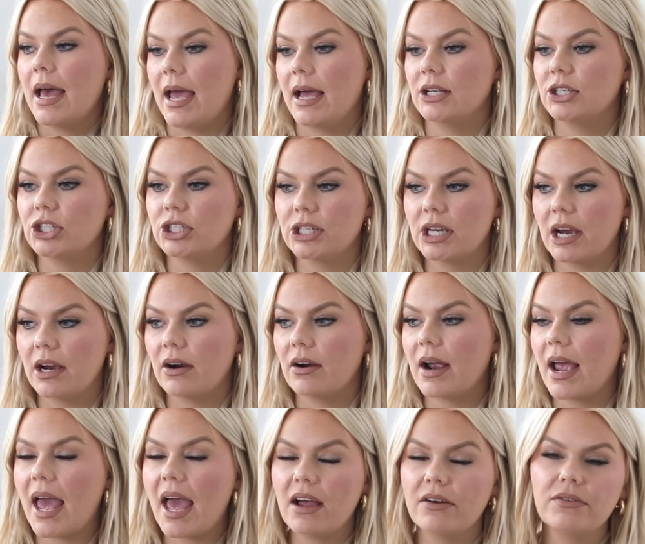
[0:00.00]
and
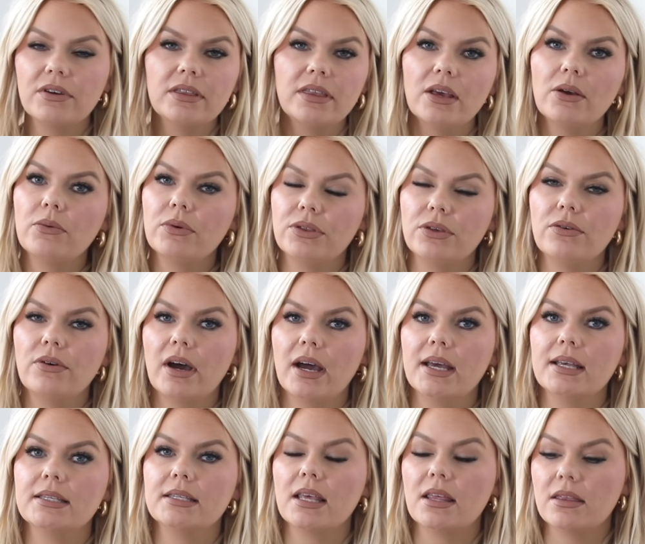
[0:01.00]
share everything with you
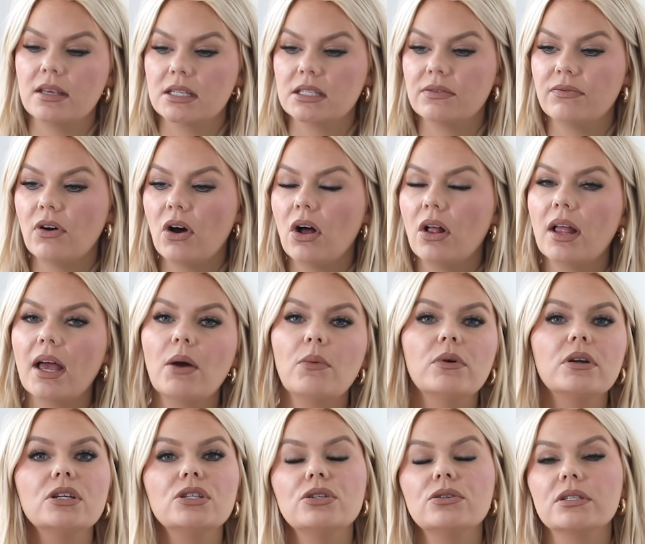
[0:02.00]
guys this fall. I
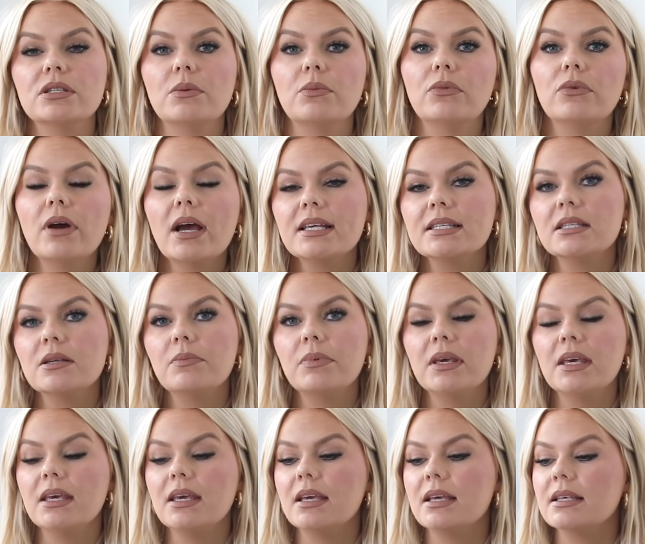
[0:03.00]
want to do some
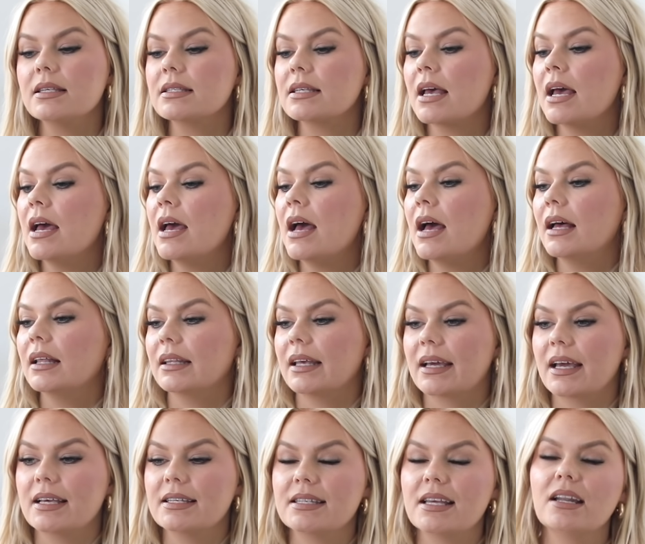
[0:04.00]
recipes.
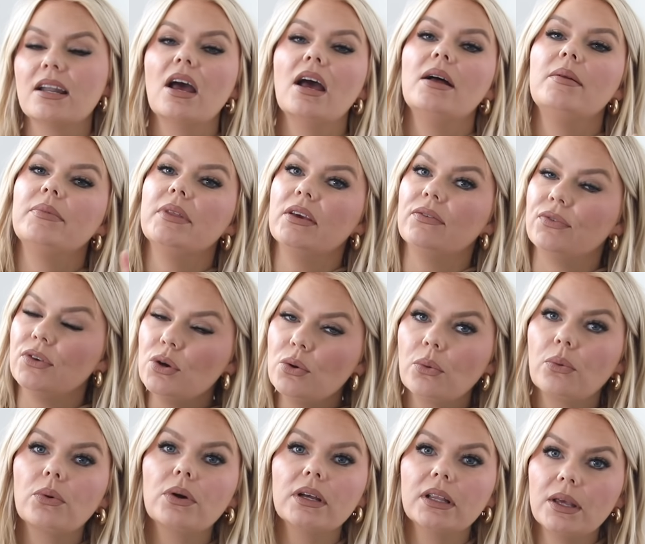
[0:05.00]
Like I said, if
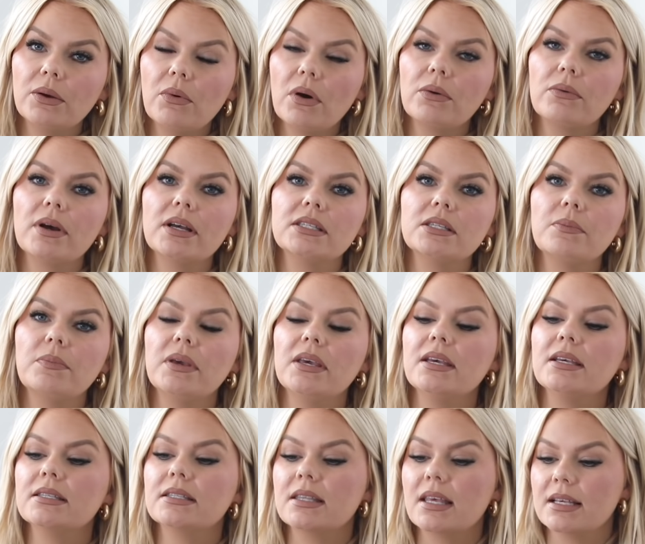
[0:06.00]
you really want
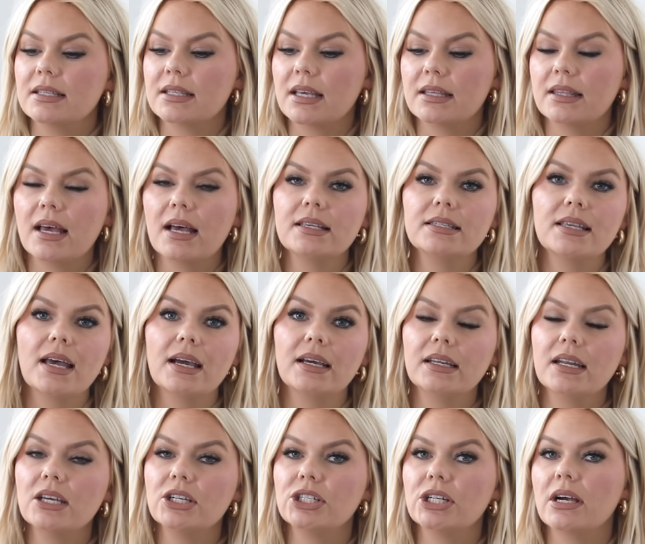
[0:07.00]
recipes, things like that, Zach
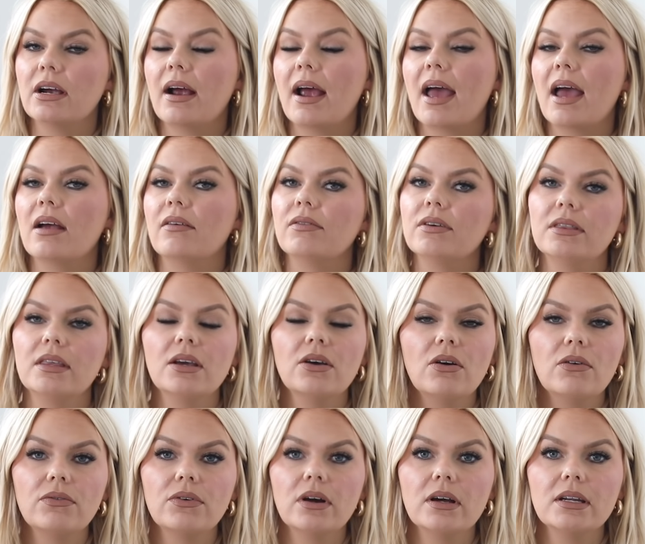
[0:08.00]
and I share everything
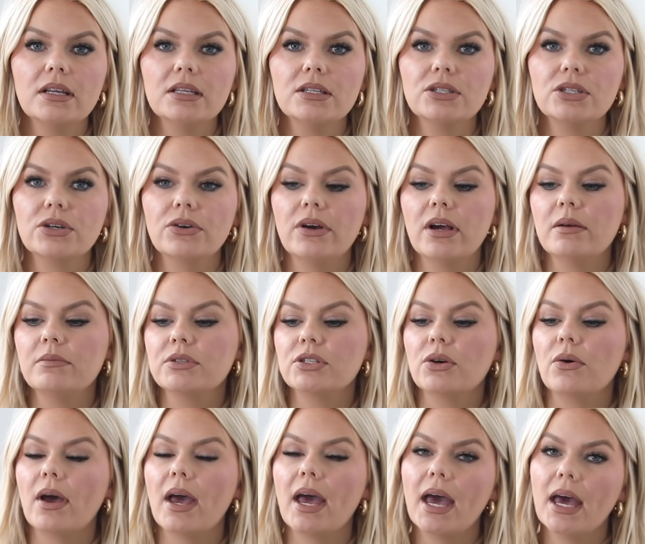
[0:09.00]
over on Instagram.
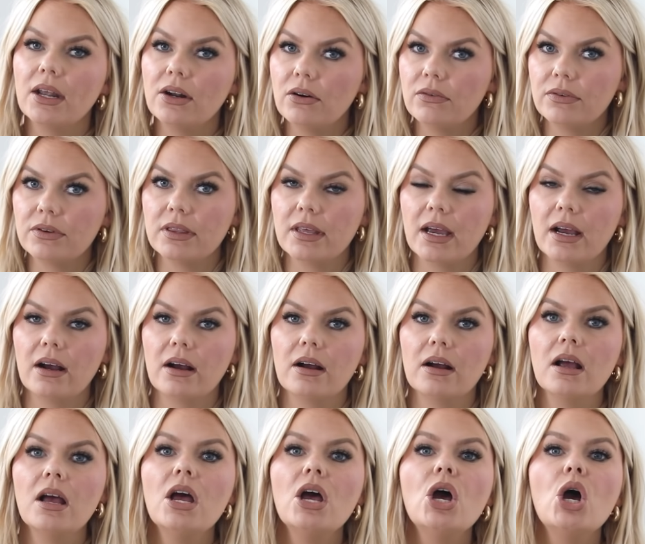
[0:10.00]
So head over
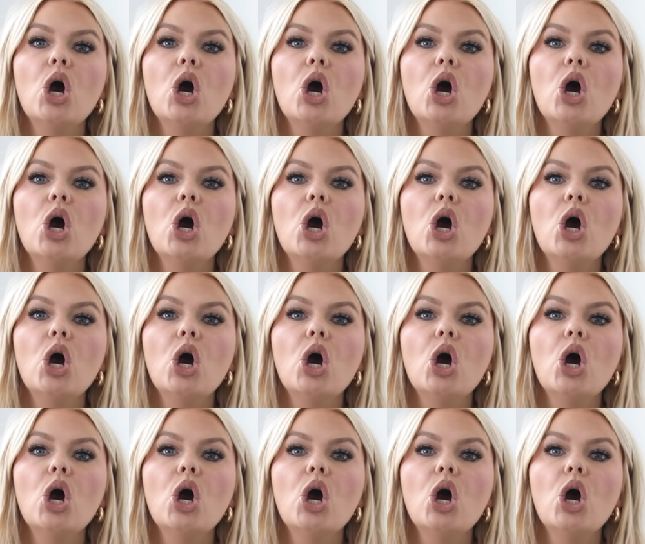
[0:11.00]
there,